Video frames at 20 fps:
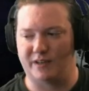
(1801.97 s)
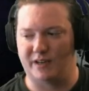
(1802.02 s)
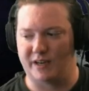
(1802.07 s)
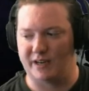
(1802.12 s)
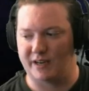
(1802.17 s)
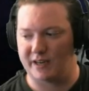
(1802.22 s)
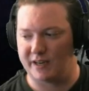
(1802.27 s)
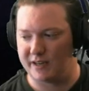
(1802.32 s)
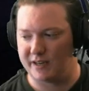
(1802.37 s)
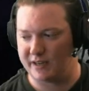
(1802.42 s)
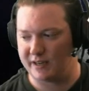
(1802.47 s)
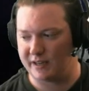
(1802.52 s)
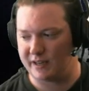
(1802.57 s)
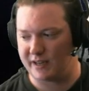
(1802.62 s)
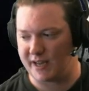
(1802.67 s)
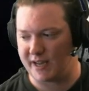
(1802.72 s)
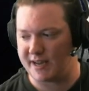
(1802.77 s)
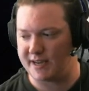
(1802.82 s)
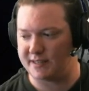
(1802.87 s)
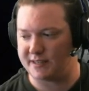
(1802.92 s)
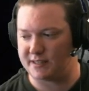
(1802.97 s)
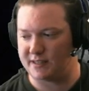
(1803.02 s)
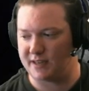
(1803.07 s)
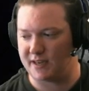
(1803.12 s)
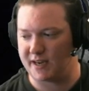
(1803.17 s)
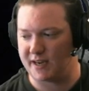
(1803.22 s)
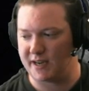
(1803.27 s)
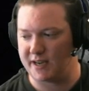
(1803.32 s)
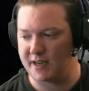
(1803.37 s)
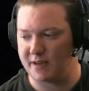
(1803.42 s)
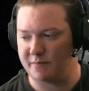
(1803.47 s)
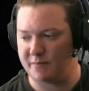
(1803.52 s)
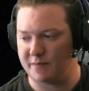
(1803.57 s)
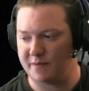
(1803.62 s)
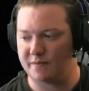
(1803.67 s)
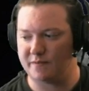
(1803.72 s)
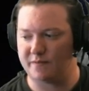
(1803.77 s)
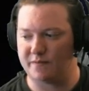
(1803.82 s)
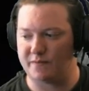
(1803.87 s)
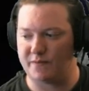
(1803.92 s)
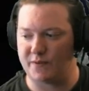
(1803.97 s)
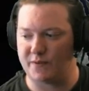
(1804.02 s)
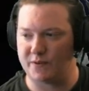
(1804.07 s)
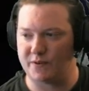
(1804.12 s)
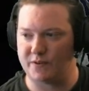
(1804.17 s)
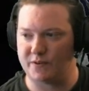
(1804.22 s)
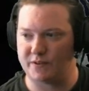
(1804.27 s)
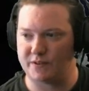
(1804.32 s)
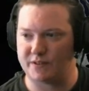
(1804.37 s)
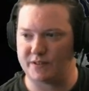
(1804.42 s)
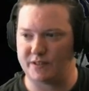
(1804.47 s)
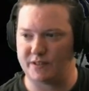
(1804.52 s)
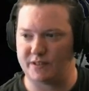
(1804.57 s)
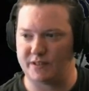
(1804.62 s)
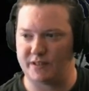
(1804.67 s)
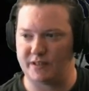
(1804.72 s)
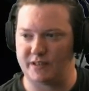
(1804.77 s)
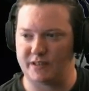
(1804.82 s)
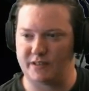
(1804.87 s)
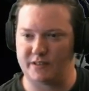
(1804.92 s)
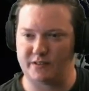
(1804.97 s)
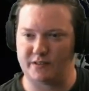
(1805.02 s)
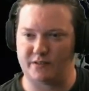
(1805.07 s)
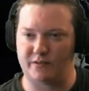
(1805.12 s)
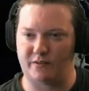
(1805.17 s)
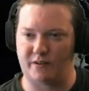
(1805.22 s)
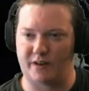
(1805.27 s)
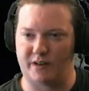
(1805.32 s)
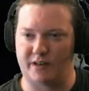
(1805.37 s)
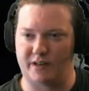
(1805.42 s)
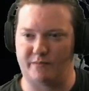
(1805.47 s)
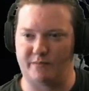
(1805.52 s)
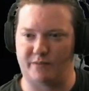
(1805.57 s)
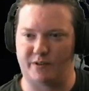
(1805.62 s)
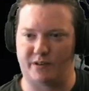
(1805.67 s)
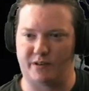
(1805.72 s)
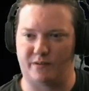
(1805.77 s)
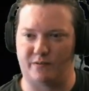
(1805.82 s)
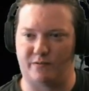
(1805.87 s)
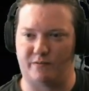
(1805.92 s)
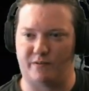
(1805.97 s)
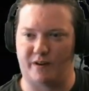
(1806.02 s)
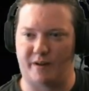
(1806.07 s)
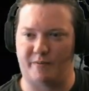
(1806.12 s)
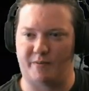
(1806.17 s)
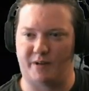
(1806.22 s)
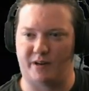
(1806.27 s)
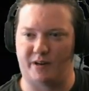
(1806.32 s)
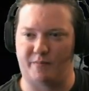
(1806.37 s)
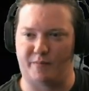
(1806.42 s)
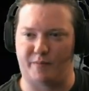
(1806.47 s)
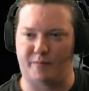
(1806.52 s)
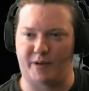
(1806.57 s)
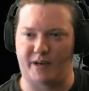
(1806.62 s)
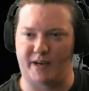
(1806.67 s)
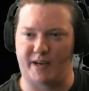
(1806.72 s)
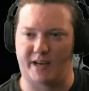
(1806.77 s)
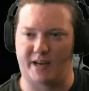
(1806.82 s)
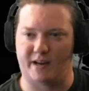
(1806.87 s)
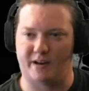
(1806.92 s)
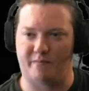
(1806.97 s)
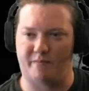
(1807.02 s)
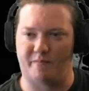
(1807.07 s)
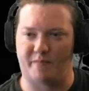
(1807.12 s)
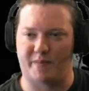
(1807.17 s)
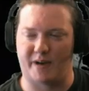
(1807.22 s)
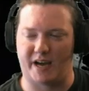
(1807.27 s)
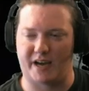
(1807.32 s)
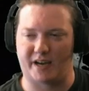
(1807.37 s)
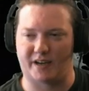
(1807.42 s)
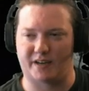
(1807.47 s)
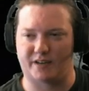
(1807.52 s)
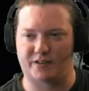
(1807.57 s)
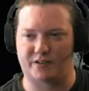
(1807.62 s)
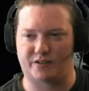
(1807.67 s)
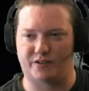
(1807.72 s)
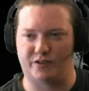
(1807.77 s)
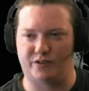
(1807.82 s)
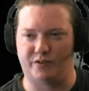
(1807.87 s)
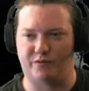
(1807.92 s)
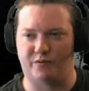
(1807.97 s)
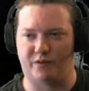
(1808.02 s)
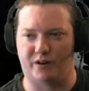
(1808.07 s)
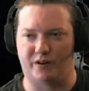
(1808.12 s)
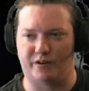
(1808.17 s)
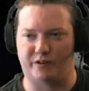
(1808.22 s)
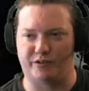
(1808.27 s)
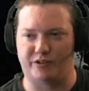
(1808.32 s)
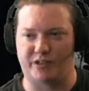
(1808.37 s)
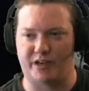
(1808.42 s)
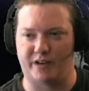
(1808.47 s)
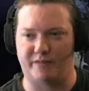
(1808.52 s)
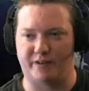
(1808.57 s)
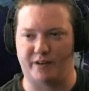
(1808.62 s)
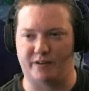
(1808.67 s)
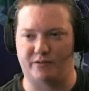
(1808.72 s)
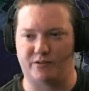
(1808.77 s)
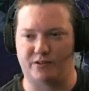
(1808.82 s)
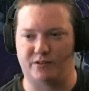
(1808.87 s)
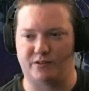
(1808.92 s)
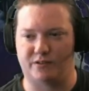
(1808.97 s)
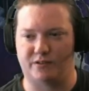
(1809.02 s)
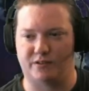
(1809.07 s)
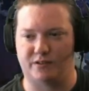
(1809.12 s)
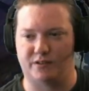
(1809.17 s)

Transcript: at time for today, so I am going to wrap it up by heading back to our safe house.